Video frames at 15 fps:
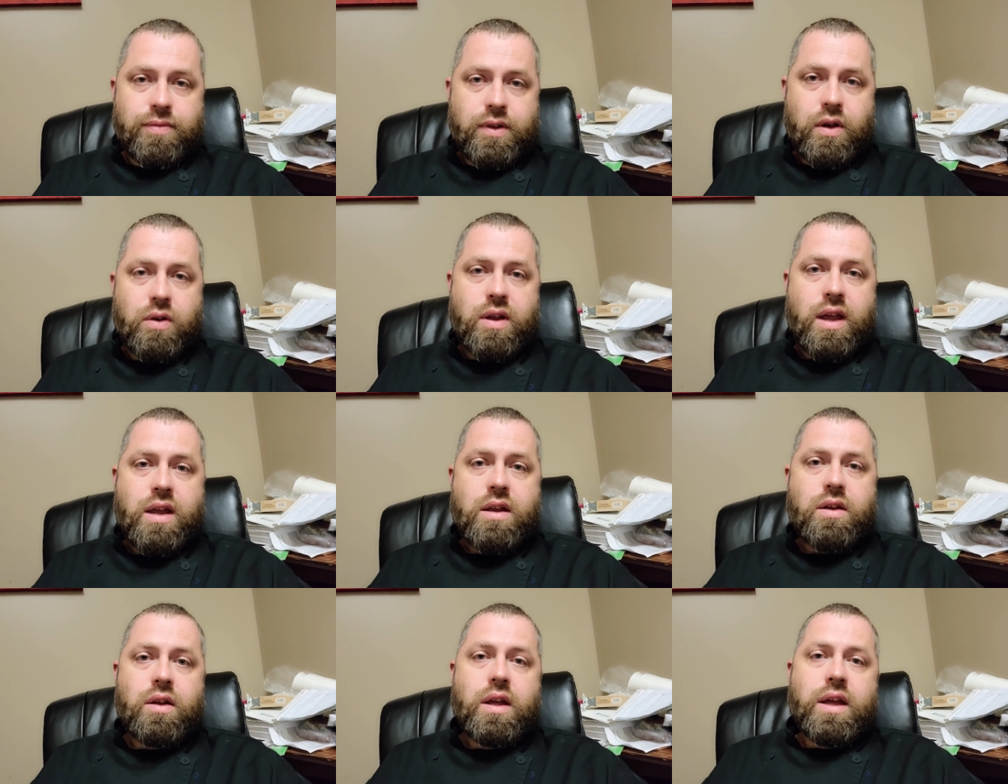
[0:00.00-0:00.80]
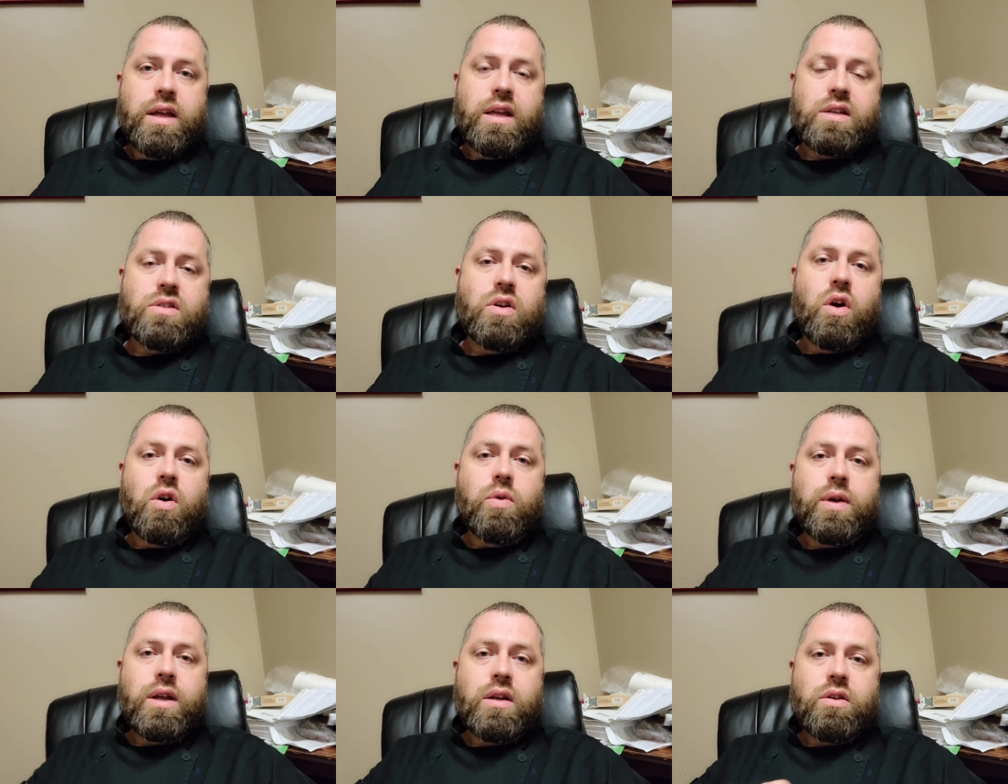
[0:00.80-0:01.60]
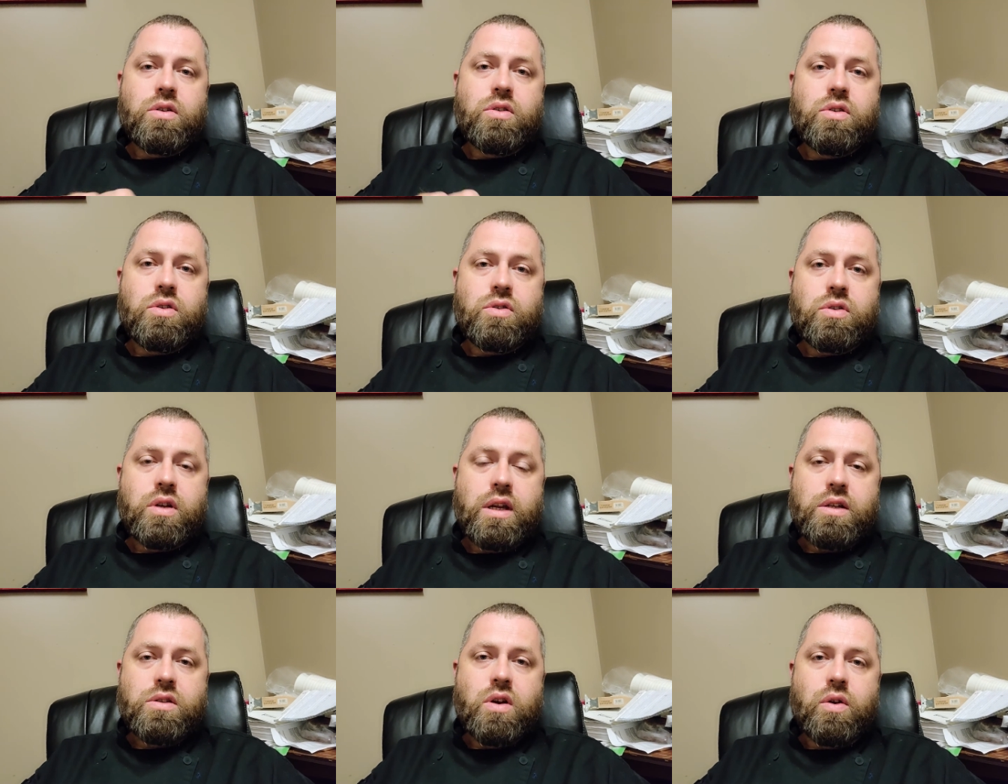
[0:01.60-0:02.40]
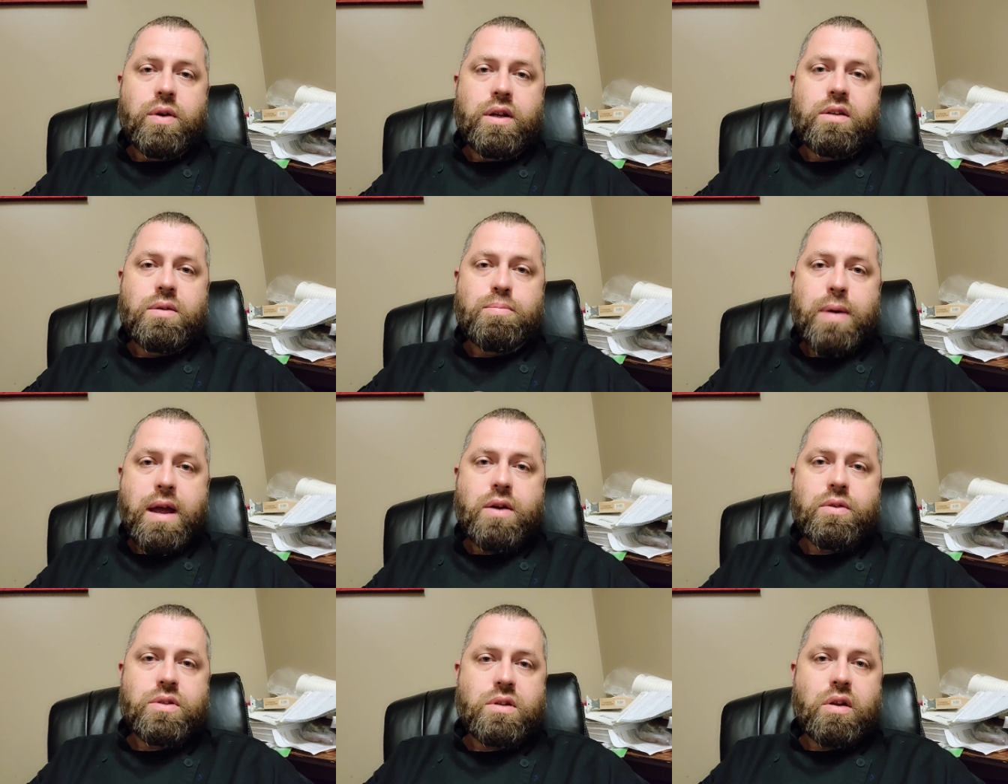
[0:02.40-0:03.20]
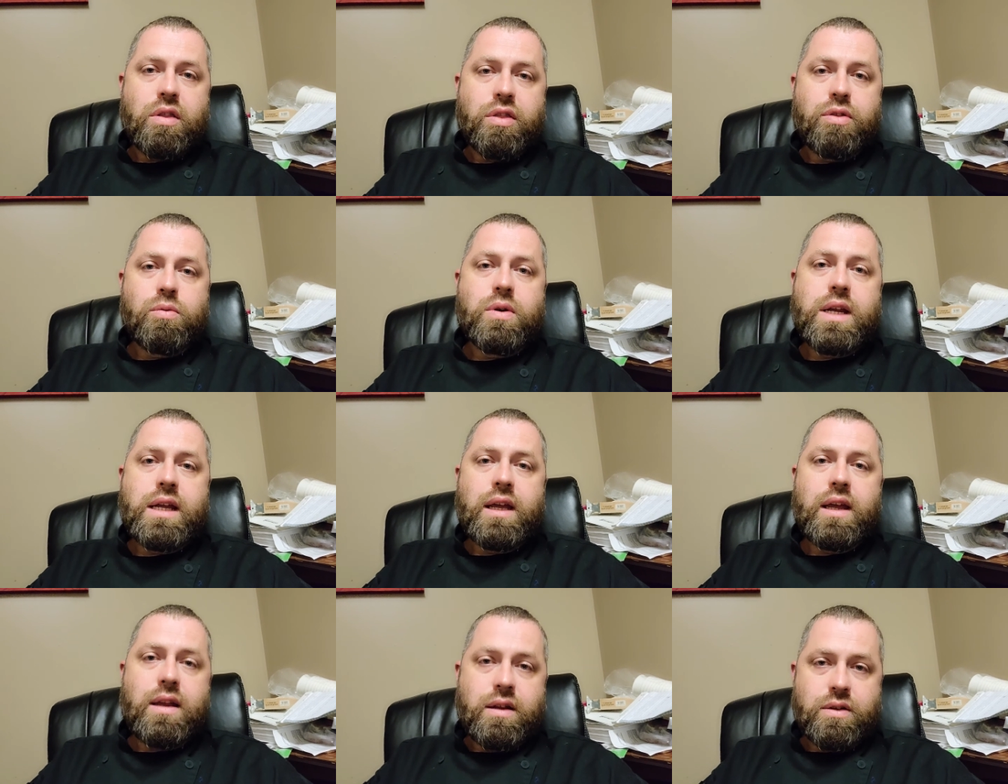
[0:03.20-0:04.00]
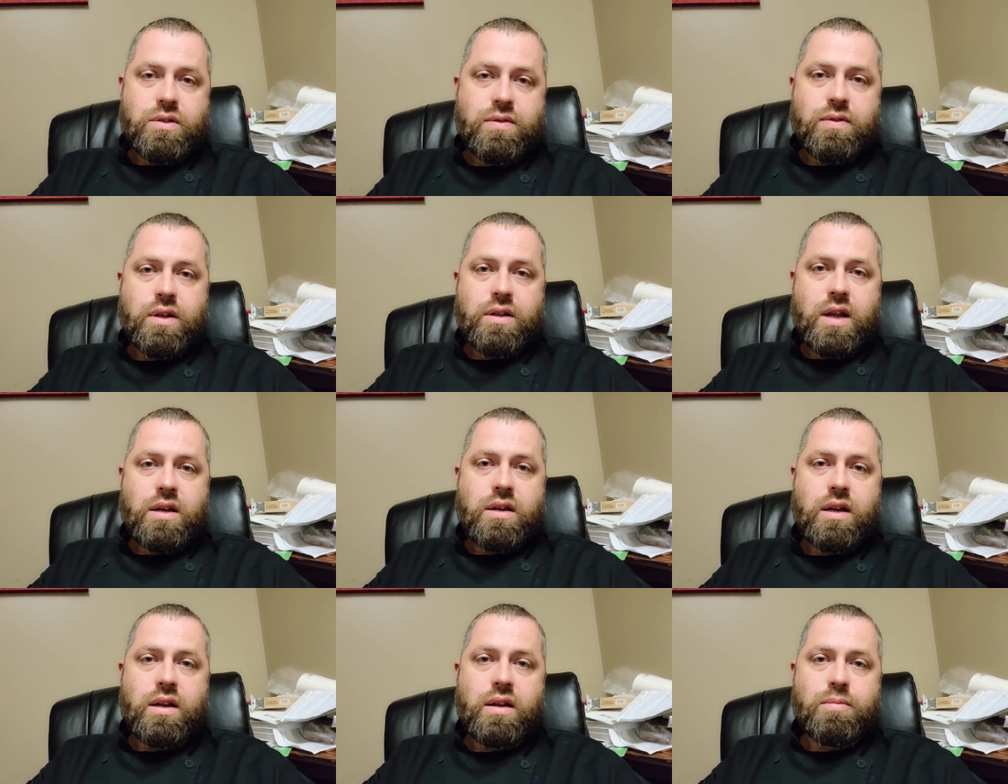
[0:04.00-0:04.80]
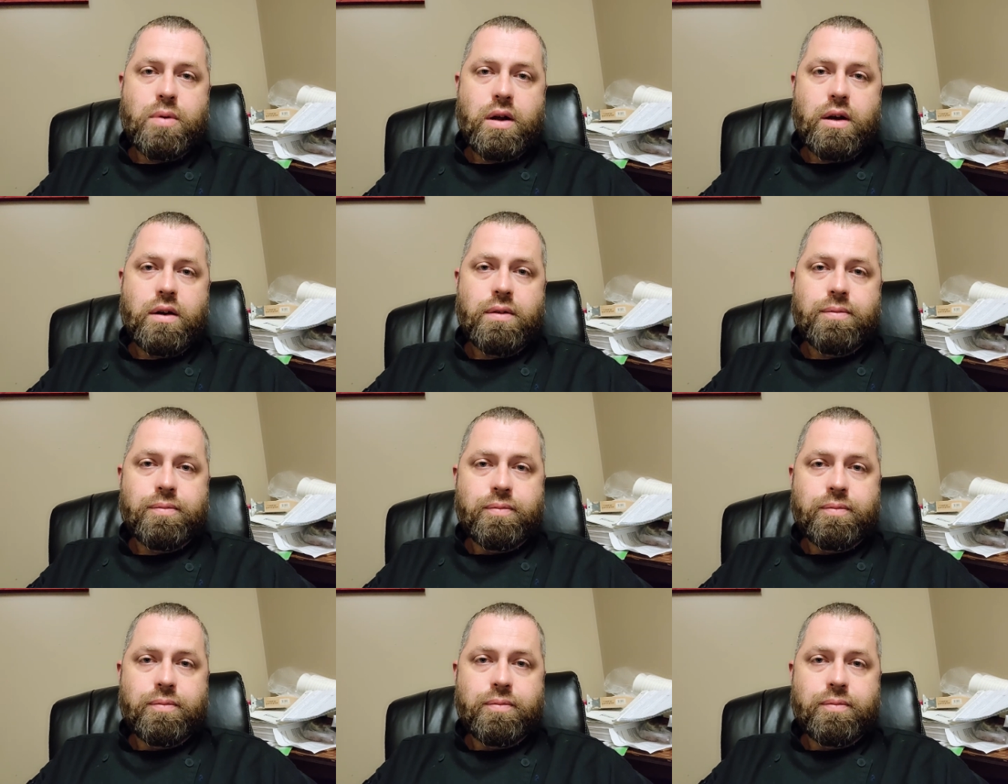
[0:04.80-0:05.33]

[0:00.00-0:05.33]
Okay? He's going to dis- he's going to pounce on three kings of the Ten King Empire,